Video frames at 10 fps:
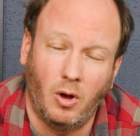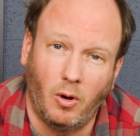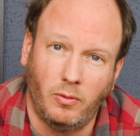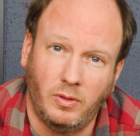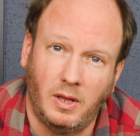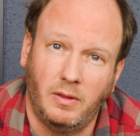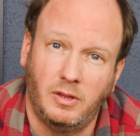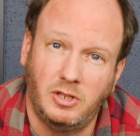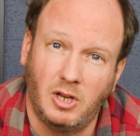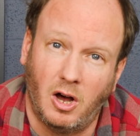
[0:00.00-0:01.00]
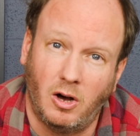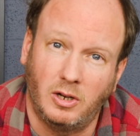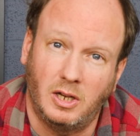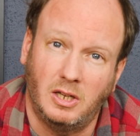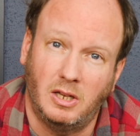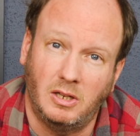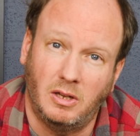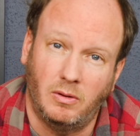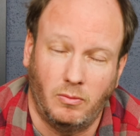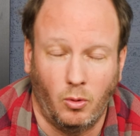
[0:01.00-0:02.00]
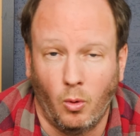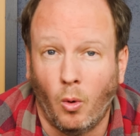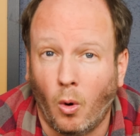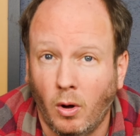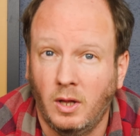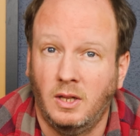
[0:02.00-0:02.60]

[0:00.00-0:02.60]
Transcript: on the dark or